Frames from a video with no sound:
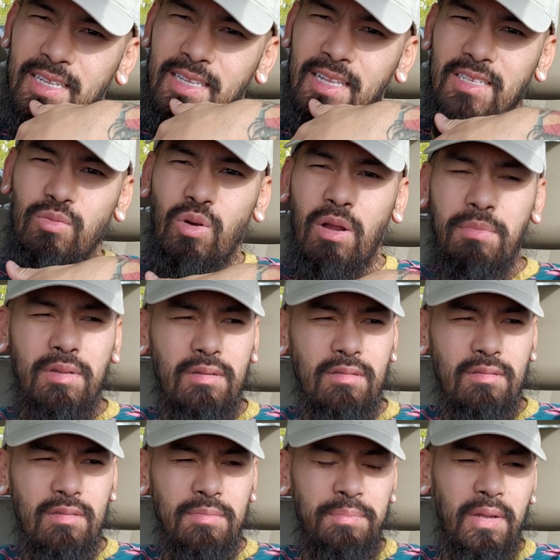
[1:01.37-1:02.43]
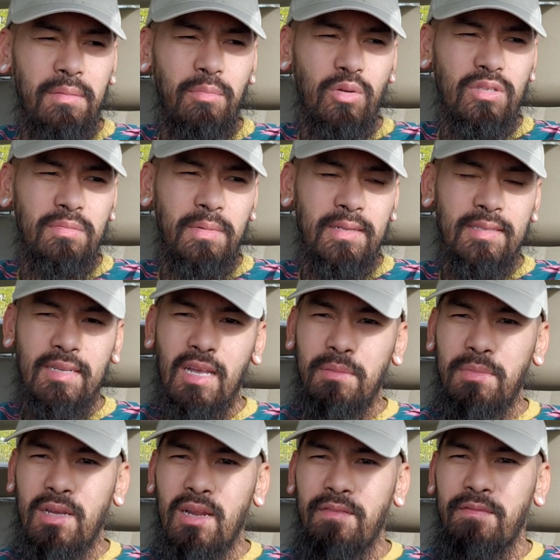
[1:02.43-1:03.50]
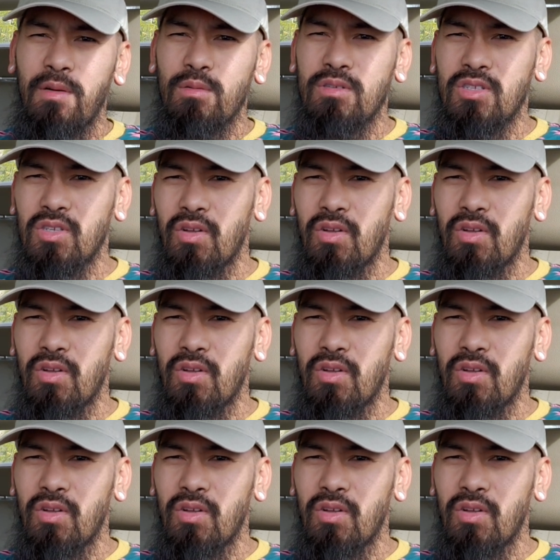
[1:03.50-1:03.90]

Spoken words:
that's where I've been spending most of my time, kind of focused